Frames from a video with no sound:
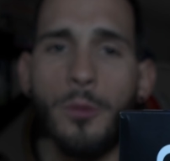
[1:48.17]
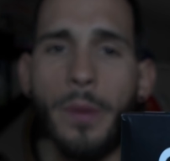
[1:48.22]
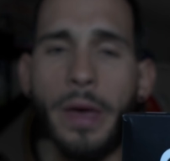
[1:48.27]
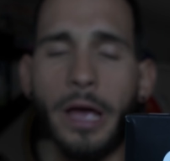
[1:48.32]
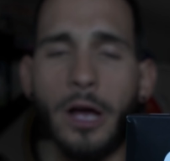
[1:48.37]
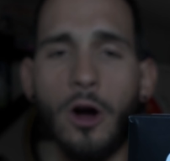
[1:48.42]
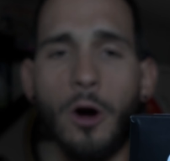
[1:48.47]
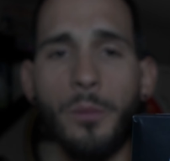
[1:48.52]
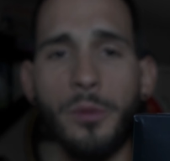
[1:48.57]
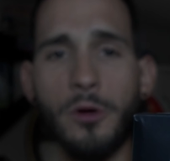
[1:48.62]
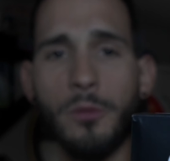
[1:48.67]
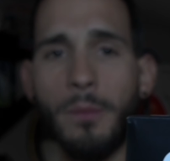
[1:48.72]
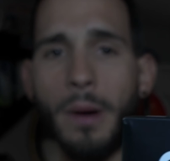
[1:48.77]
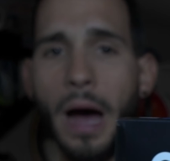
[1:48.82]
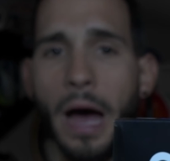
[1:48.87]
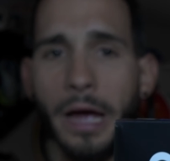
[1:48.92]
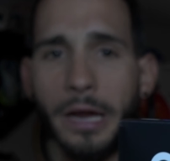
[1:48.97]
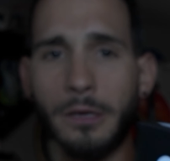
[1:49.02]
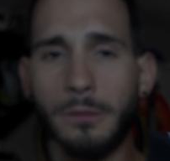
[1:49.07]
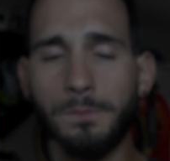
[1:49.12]
you make up your
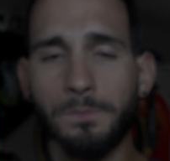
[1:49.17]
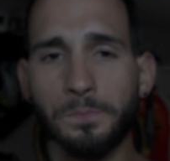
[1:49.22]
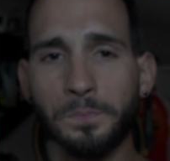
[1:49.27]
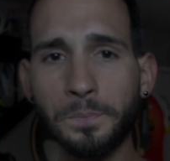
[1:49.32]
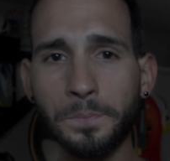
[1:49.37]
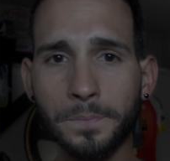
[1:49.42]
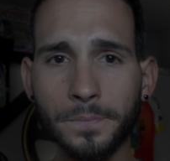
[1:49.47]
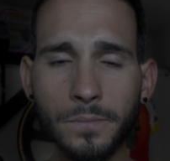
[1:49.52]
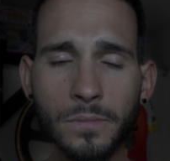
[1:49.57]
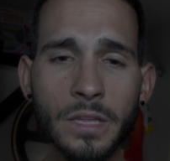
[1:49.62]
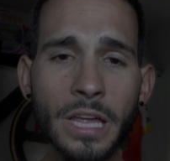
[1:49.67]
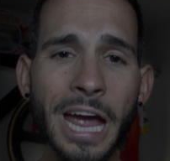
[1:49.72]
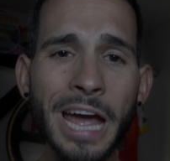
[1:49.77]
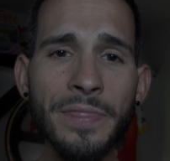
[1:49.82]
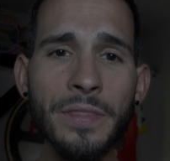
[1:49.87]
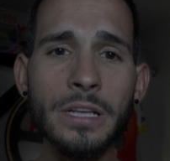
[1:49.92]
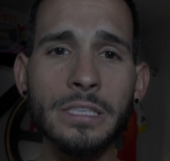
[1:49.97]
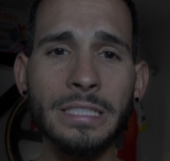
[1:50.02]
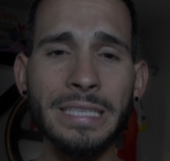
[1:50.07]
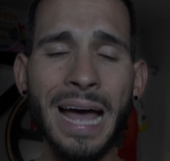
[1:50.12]
mind
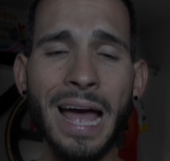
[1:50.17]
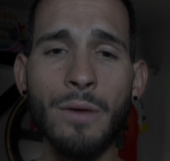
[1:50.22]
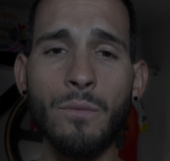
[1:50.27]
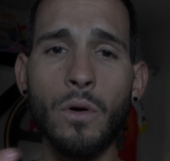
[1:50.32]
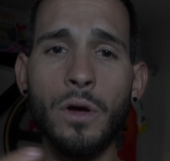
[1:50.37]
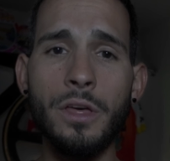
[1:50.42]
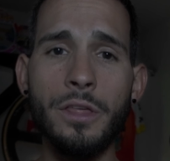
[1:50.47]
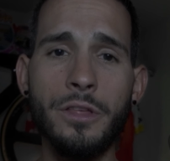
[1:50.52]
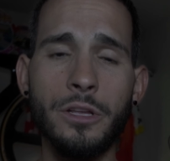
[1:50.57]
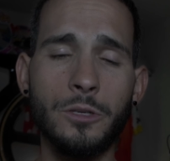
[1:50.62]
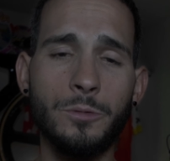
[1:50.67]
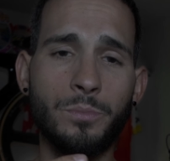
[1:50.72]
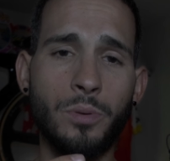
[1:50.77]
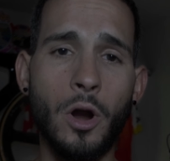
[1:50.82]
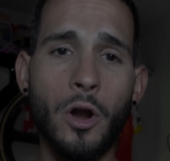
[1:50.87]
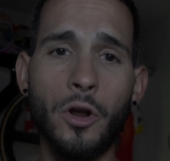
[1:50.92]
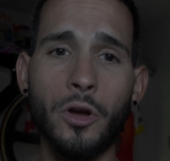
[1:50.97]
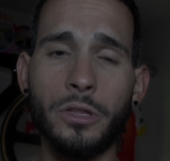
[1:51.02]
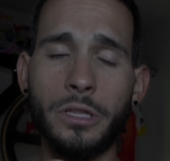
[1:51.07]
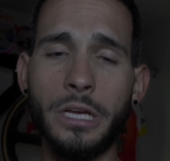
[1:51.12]
and decide whether this
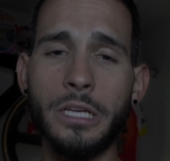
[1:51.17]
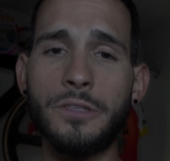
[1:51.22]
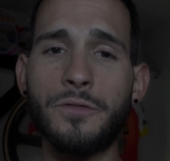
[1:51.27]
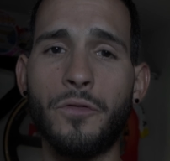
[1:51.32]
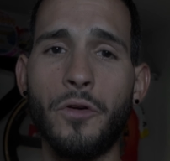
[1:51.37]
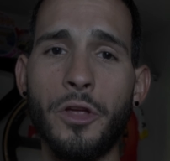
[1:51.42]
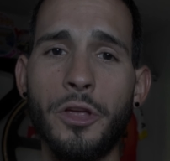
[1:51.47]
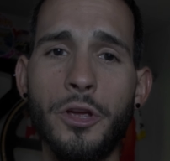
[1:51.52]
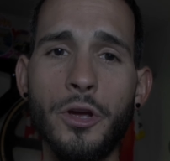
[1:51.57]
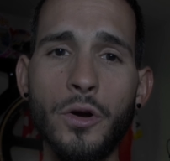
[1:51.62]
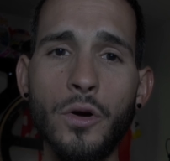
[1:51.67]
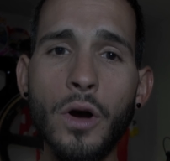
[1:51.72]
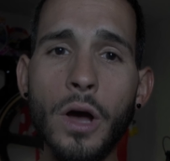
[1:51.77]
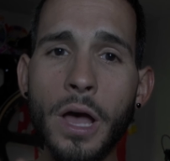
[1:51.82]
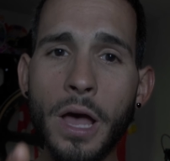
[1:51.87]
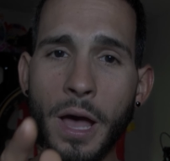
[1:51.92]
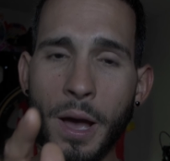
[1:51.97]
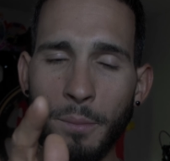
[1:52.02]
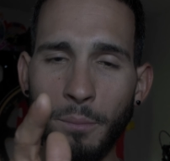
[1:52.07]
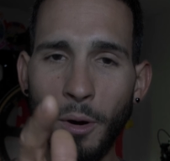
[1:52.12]
product is for
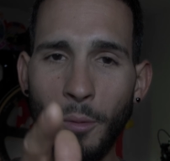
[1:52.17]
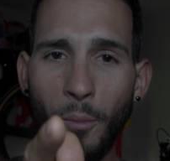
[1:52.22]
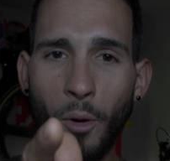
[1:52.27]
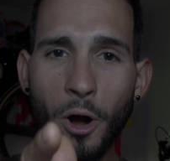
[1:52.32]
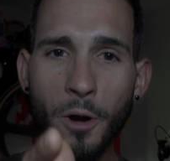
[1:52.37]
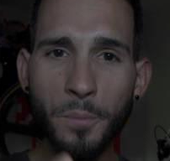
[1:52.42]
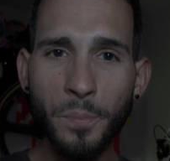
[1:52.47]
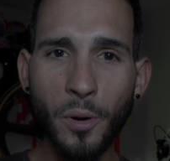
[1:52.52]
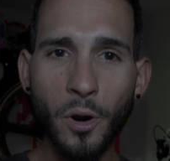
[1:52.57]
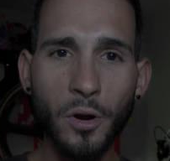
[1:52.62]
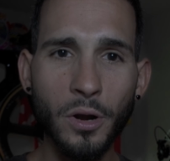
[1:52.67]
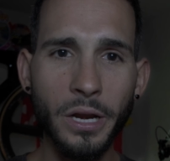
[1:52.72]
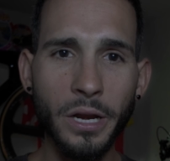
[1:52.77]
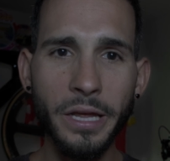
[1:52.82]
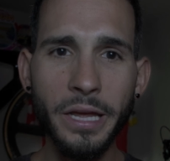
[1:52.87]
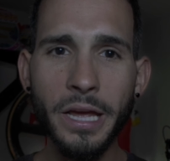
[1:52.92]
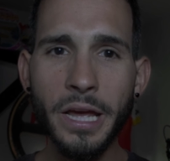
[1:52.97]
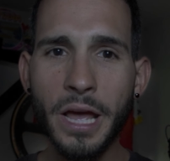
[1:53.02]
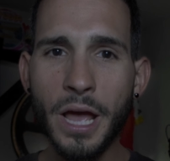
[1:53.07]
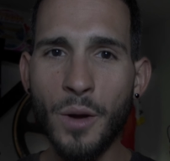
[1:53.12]
you. But more
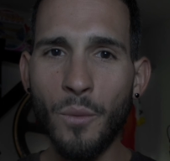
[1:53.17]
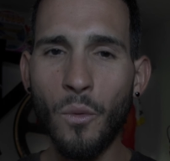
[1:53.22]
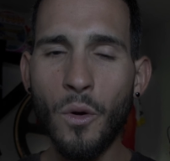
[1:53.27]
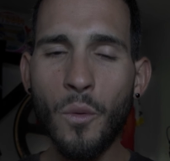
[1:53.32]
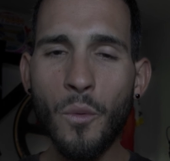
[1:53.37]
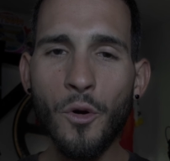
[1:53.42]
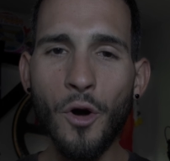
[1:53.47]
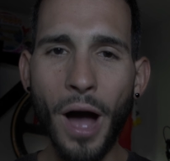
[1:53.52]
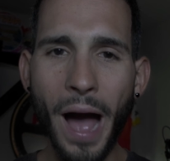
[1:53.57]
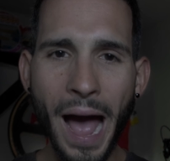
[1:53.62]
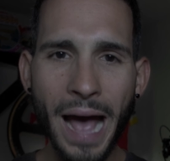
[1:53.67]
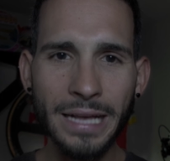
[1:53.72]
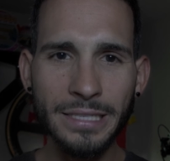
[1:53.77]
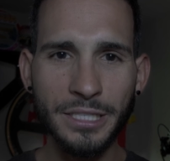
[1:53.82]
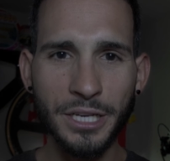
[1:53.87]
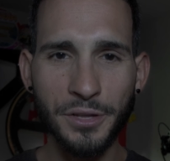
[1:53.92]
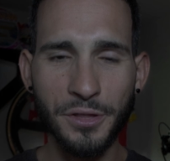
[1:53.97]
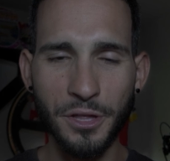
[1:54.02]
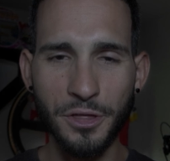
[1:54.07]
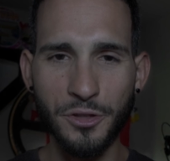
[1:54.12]
importantly, we will
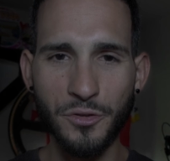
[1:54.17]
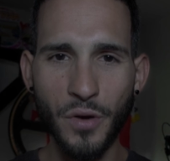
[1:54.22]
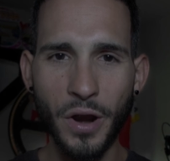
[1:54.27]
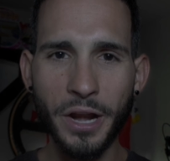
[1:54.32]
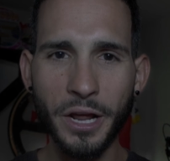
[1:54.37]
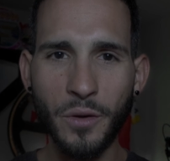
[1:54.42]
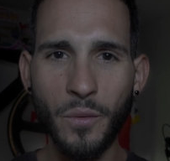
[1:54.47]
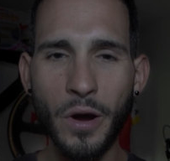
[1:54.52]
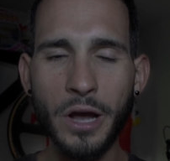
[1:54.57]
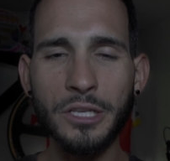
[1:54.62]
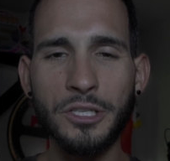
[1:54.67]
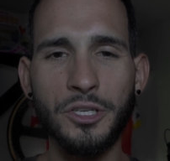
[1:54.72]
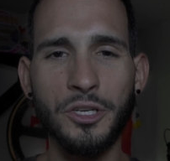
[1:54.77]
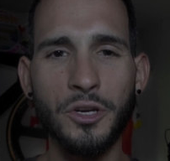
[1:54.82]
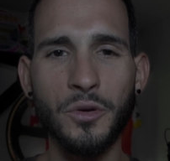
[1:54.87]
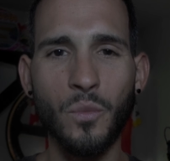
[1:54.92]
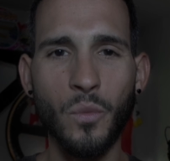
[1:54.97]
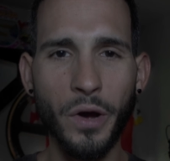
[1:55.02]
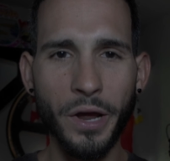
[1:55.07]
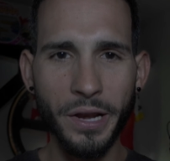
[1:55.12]
answer the dreaded
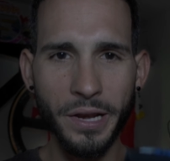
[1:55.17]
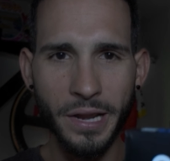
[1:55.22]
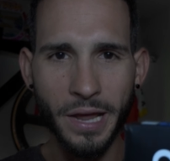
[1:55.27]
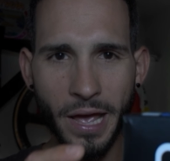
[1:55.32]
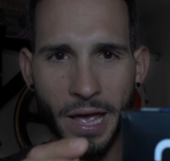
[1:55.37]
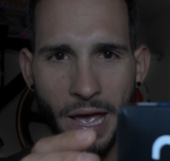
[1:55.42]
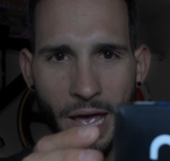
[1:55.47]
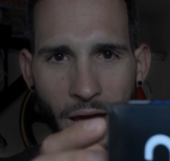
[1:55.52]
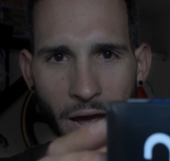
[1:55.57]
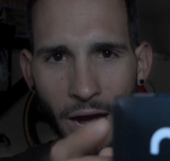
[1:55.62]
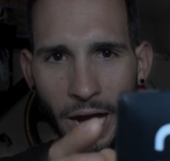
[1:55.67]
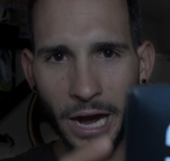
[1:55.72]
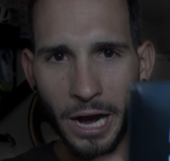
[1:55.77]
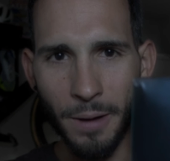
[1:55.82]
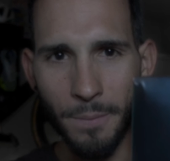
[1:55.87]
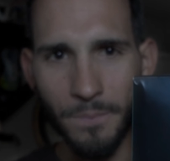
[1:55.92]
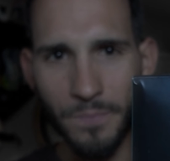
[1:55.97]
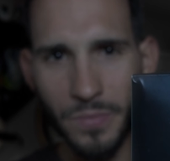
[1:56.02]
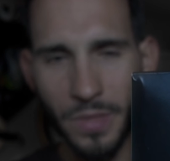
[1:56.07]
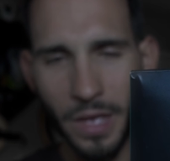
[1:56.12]
question when
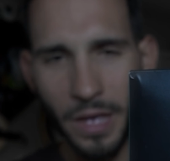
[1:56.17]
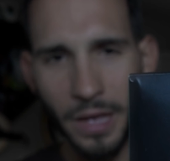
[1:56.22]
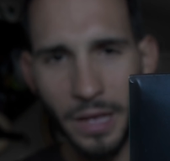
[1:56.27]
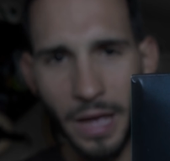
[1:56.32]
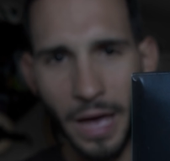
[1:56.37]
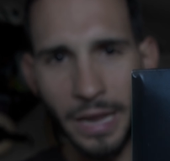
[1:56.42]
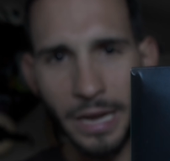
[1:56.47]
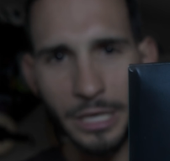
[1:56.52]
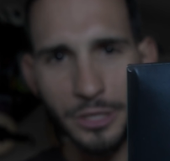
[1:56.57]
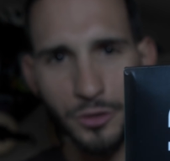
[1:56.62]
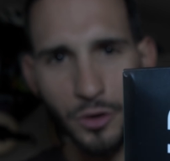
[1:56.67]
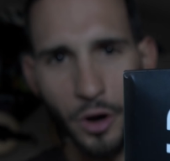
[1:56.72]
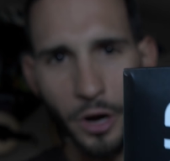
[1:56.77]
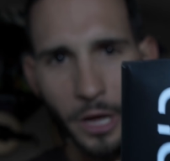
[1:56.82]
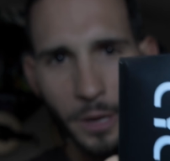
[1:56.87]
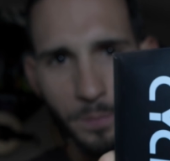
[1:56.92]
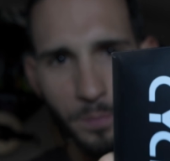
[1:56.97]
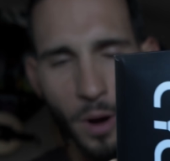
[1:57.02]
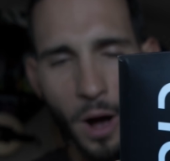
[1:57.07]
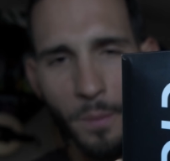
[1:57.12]

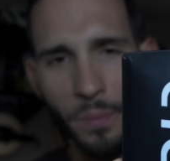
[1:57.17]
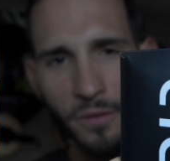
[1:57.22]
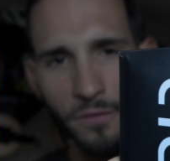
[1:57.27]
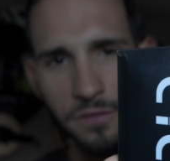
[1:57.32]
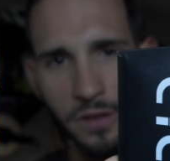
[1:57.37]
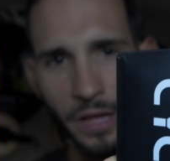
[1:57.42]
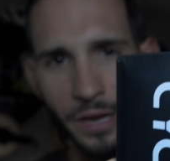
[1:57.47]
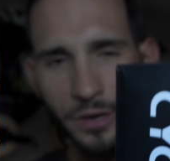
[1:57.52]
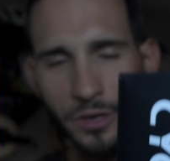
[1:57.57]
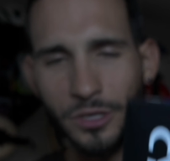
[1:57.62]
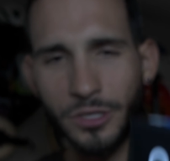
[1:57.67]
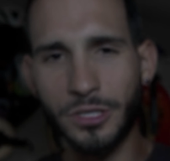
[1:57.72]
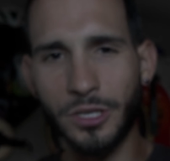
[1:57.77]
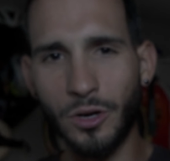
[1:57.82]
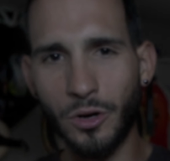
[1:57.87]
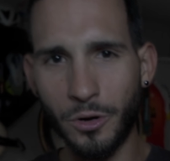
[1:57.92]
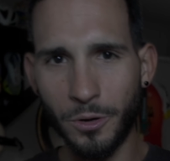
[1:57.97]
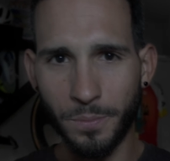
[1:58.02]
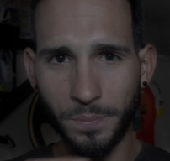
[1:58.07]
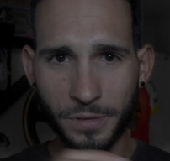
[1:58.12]
electronic pump inflators
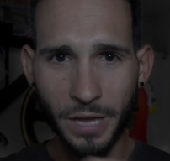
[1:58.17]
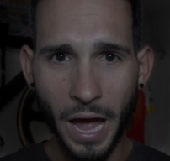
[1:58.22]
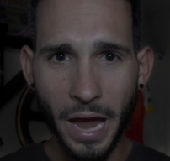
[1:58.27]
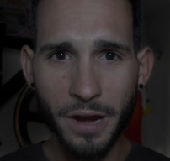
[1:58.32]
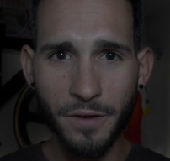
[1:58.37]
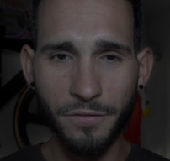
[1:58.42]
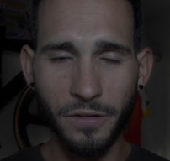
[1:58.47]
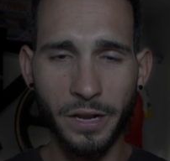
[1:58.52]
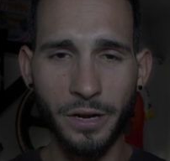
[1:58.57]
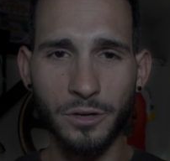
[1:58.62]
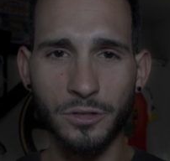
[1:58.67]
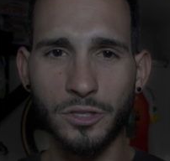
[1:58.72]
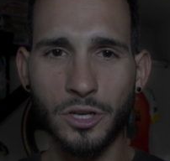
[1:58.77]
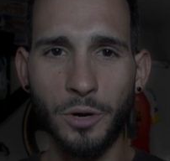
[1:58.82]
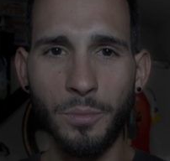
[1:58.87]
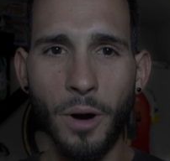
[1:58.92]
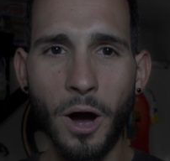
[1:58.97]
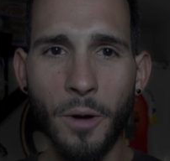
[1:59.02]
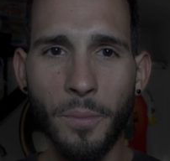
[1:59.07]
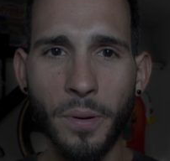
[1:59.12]
or tire inflators
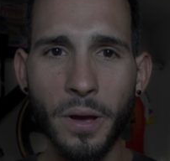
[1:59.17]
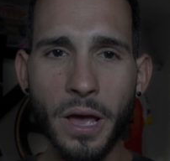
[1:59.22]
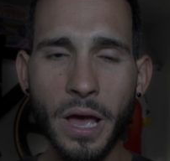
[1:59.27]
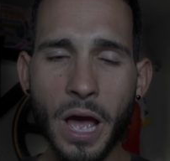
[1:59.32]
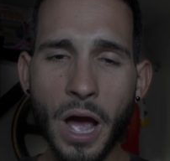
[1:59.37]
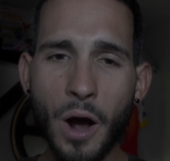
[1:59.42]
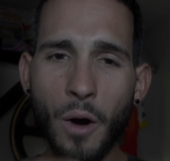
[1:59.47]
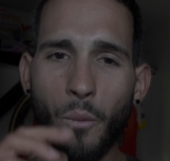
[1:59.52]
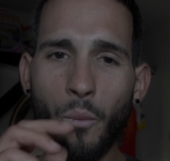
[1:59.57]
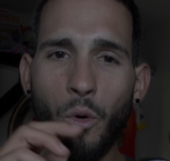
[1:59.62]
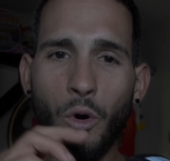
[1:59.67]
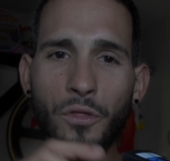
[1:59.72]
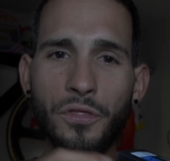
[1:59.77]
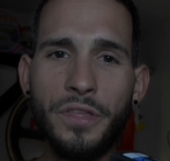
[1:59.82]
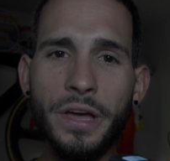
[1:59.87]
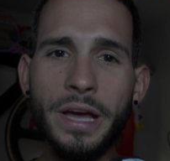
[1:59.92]
come up. Will